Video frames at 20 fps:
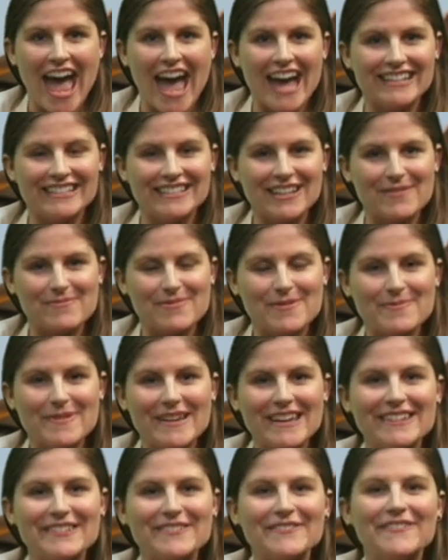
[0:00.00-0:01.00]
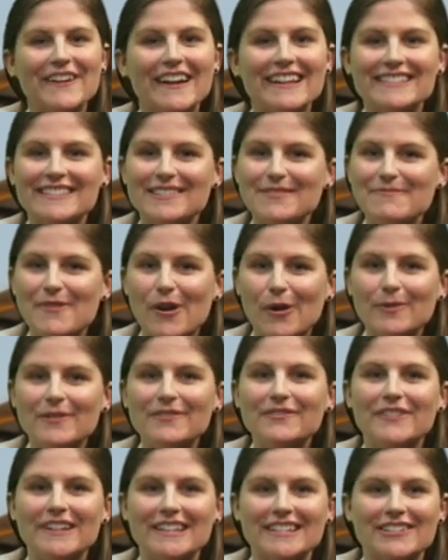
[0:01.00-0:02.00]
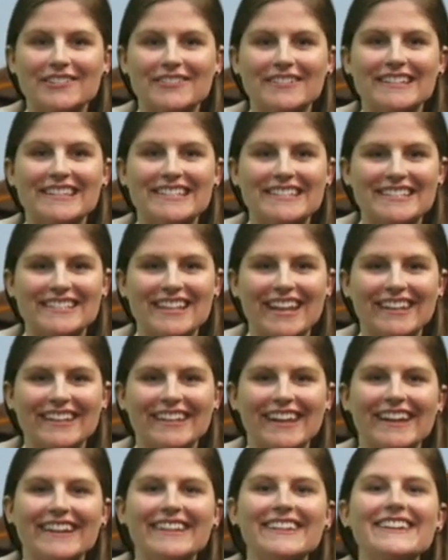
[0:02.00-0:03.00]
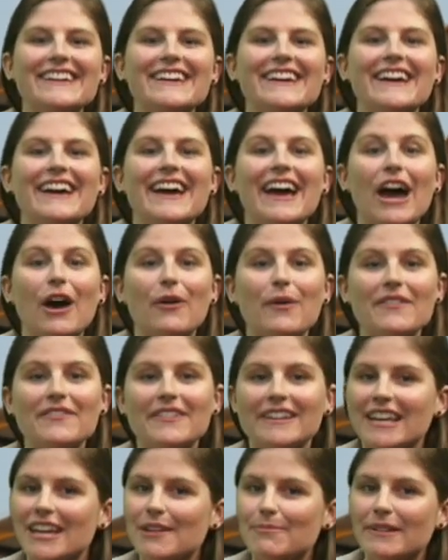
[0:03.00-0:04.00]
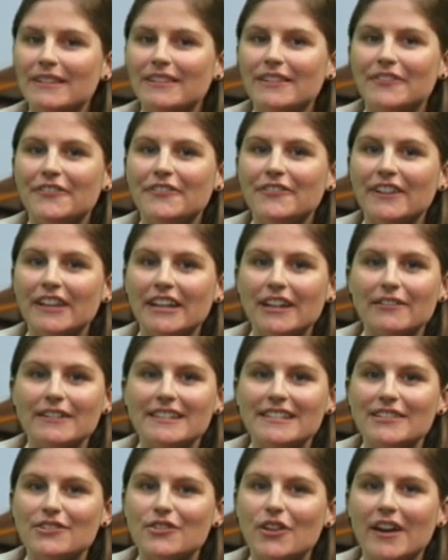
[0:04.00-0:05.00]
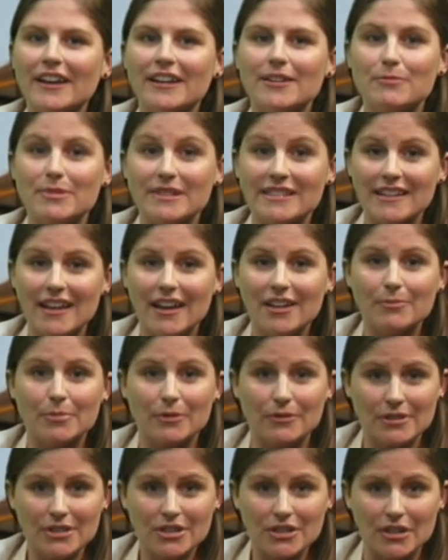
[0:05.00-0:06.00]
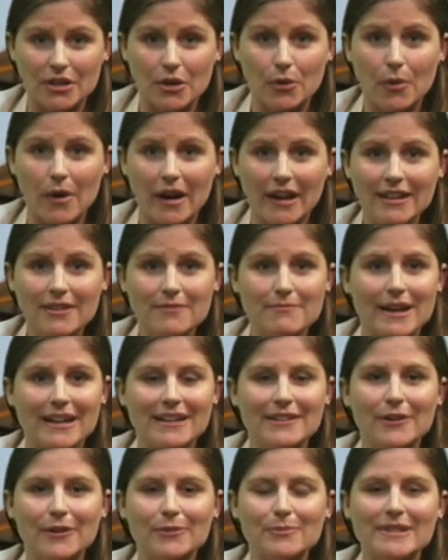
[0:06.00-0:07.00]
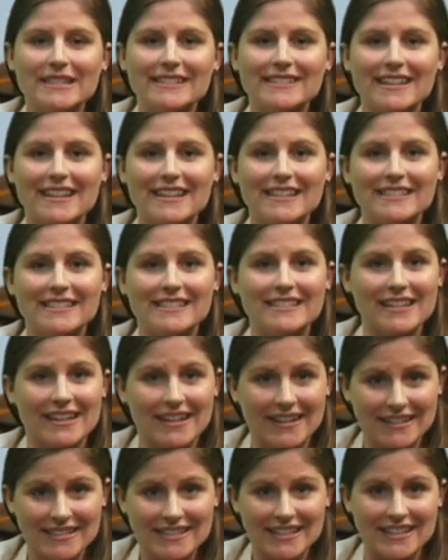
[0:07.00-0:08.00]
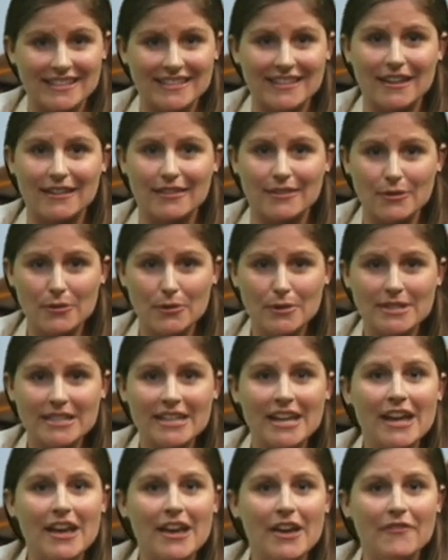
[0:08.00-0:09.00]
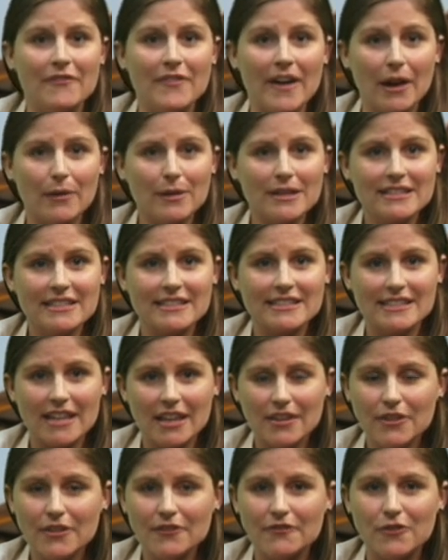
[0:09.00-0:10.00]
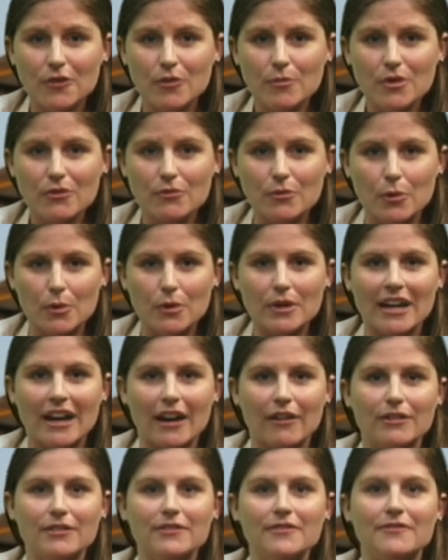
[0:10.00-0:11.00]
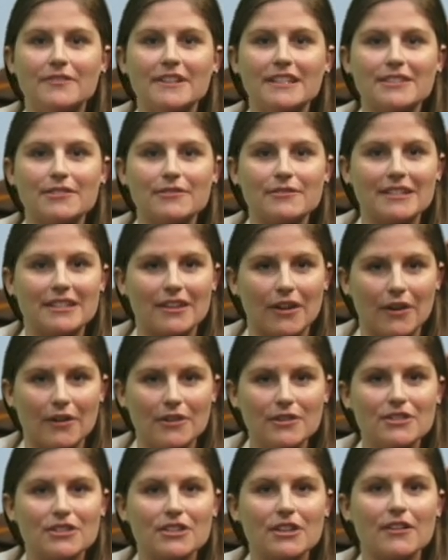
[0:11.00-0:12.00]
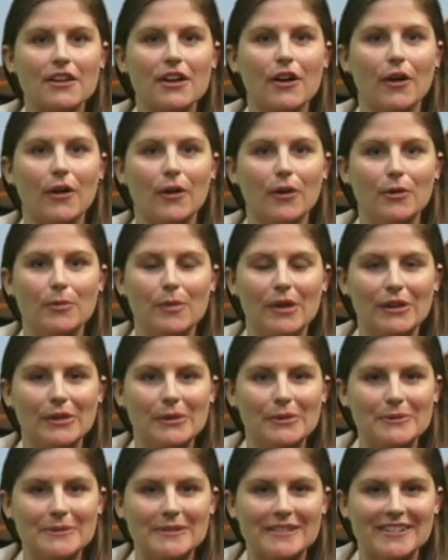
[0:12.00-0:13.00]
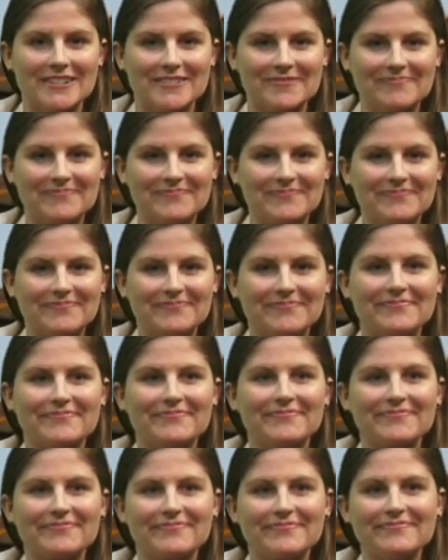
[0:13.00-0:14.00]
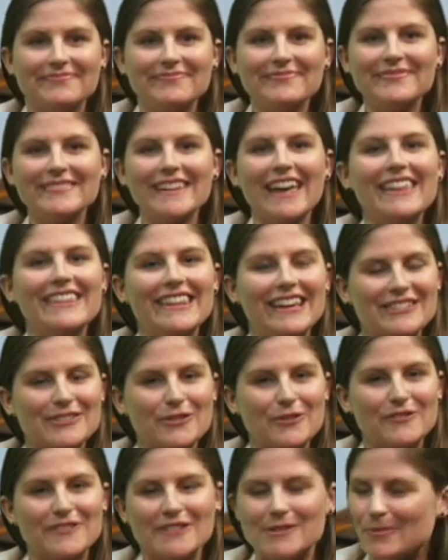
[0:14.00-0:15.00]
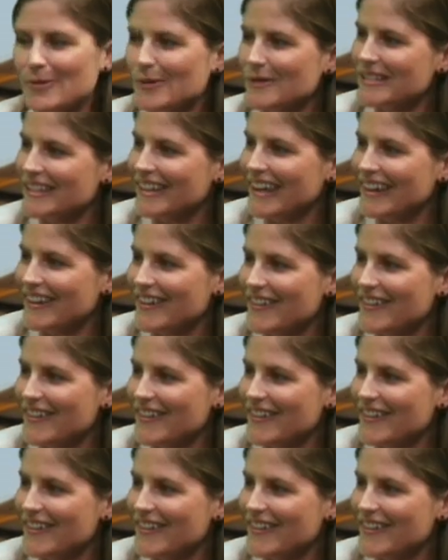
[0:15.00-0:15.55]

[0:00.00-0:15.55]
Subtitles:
as they prepare to face the Melbourne Victory this Saturday. However, keeping the flary striker Bizarre Berisha quiet may not be as easy task as they thought, vowing to send the former Raw current Victory coach home a loser. That's all for sport today,